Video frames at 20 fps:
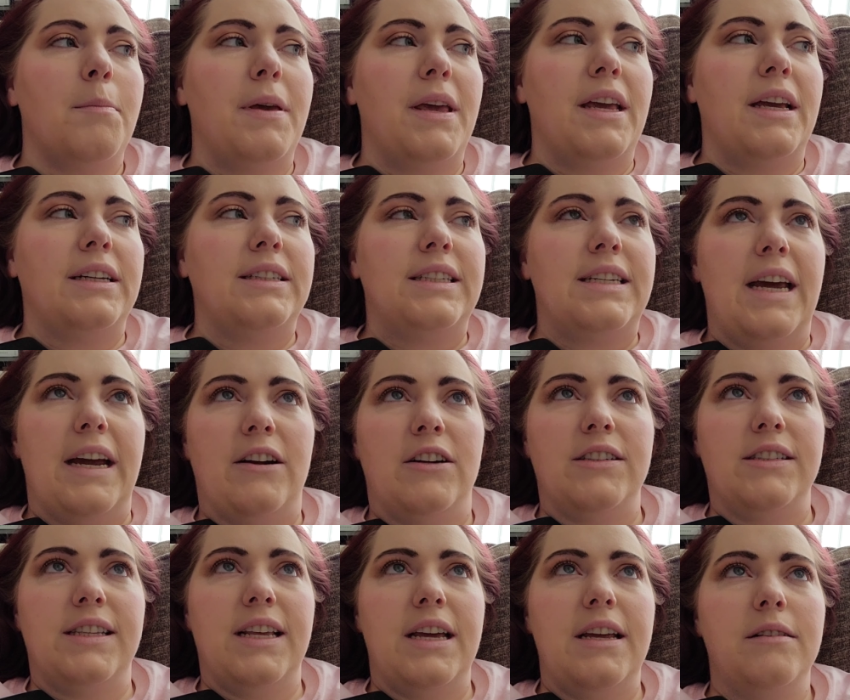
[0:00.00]
being
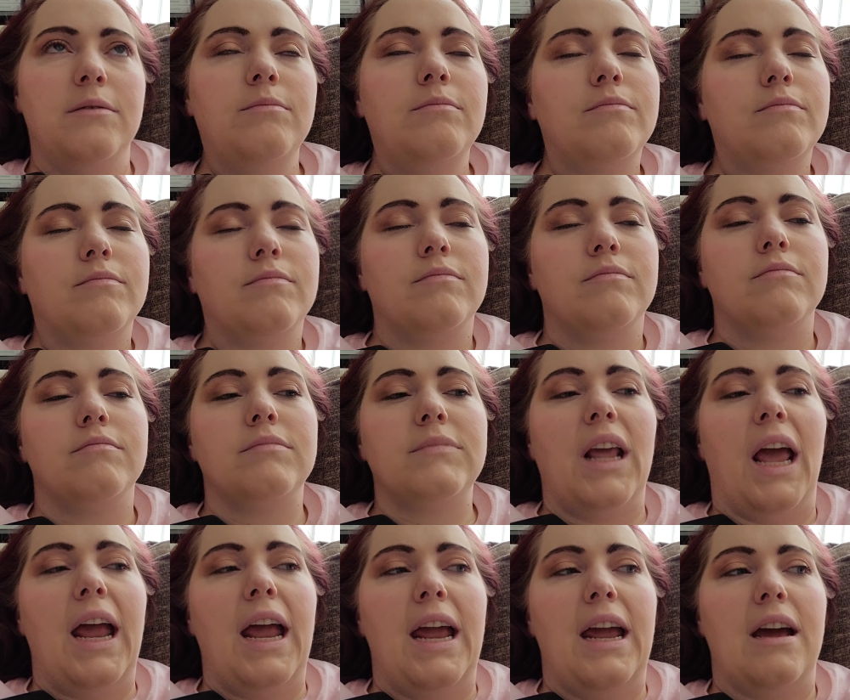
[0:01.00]
Terrasen,
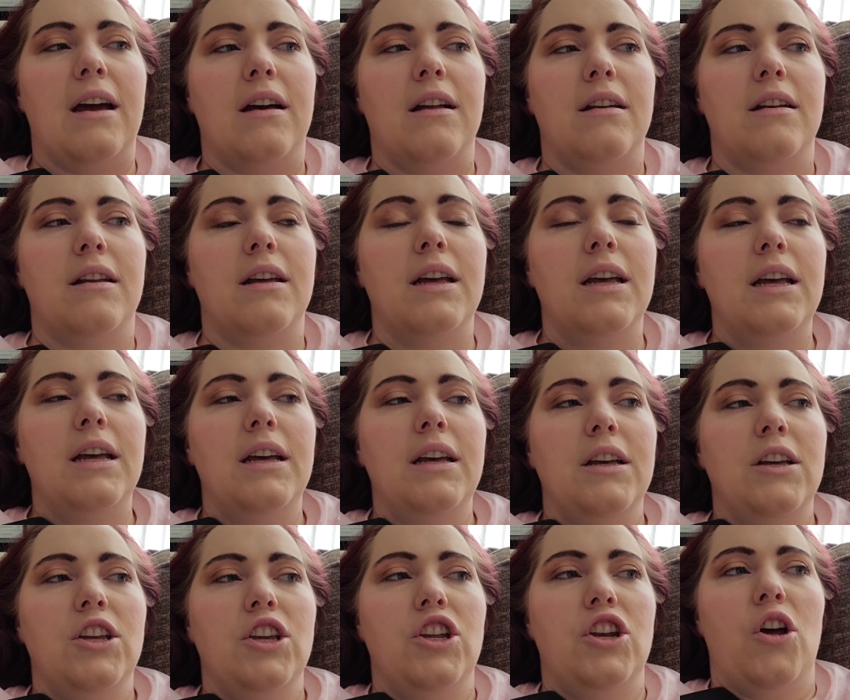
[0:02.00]
and
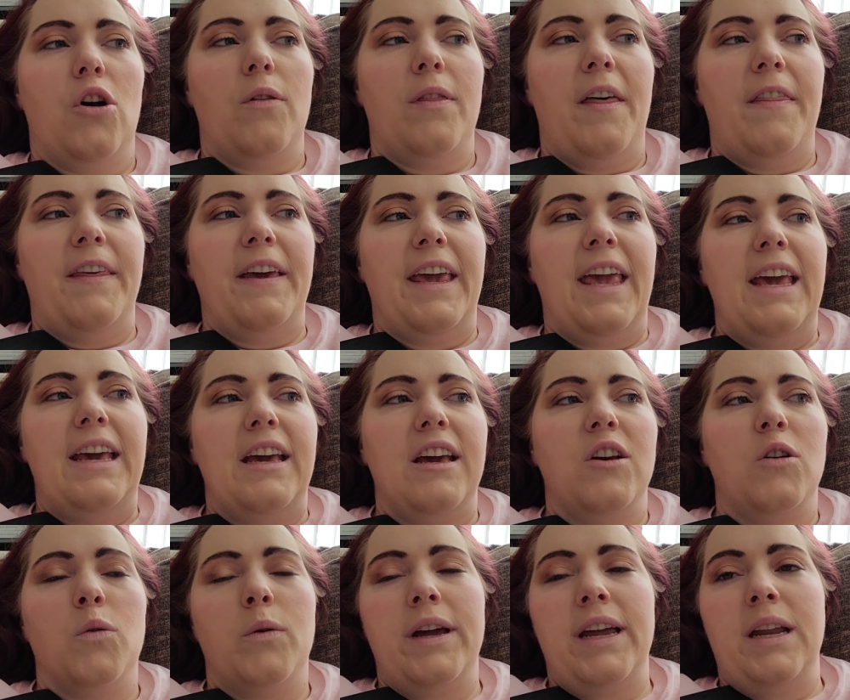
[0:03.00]
you know that the king
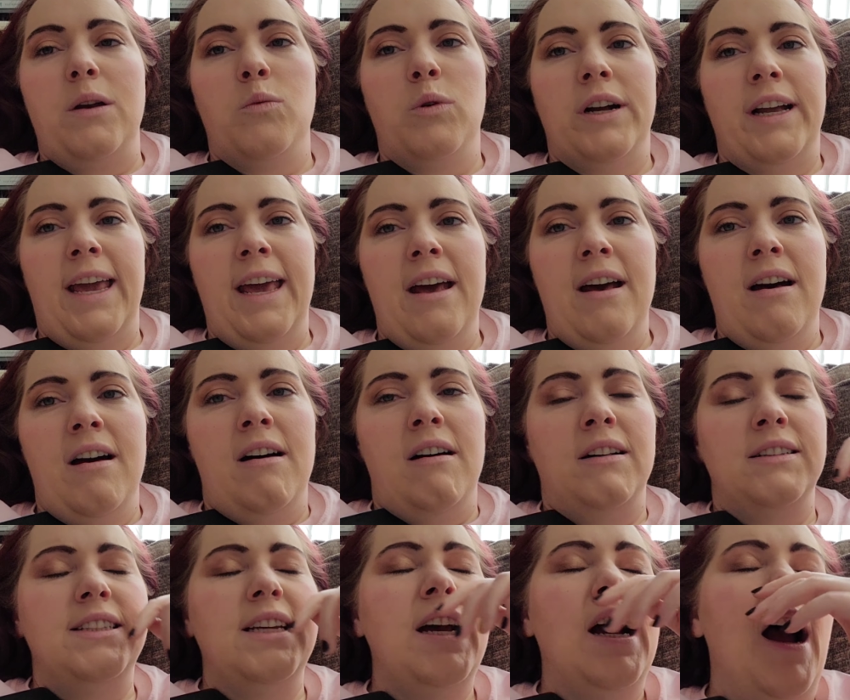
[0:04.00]
and queen were
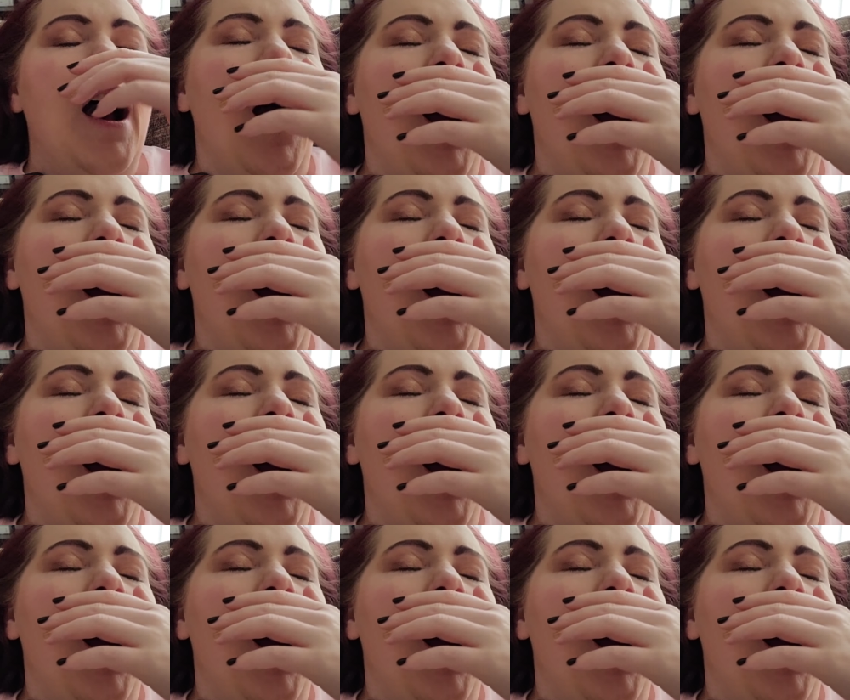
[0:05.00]
killed